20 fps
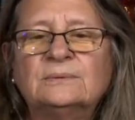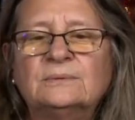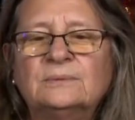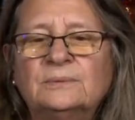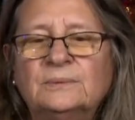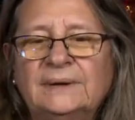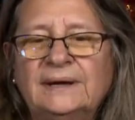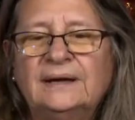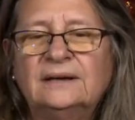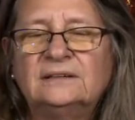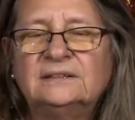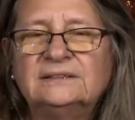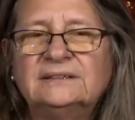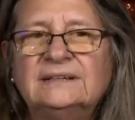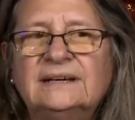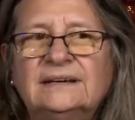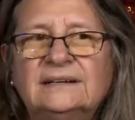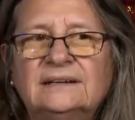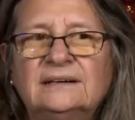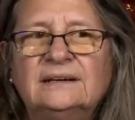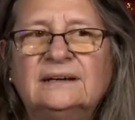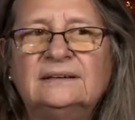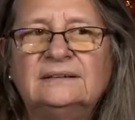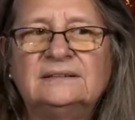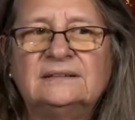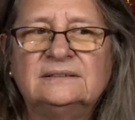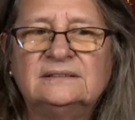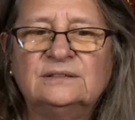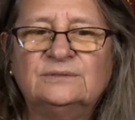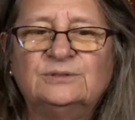we held it at a
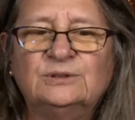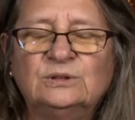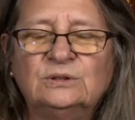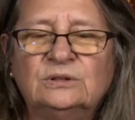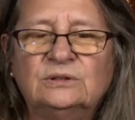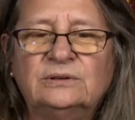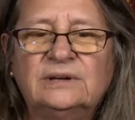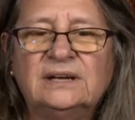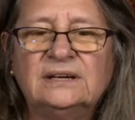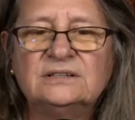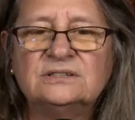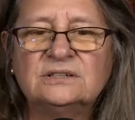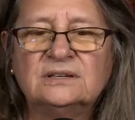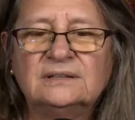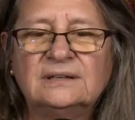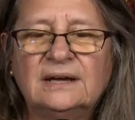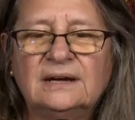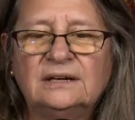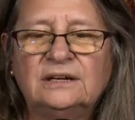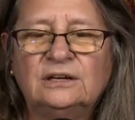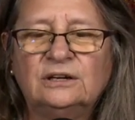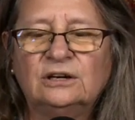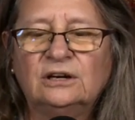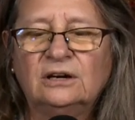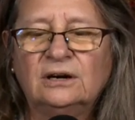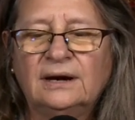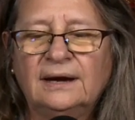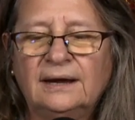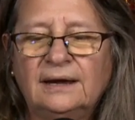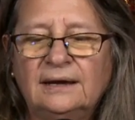different location that
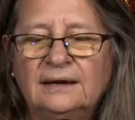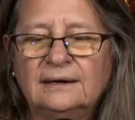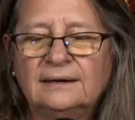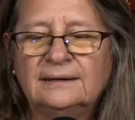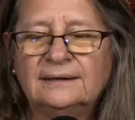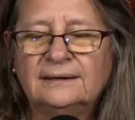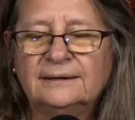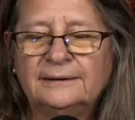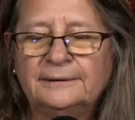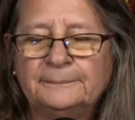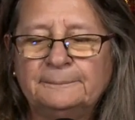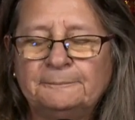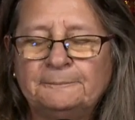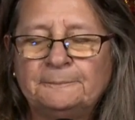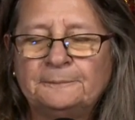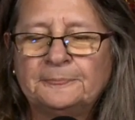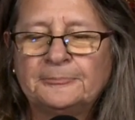year, and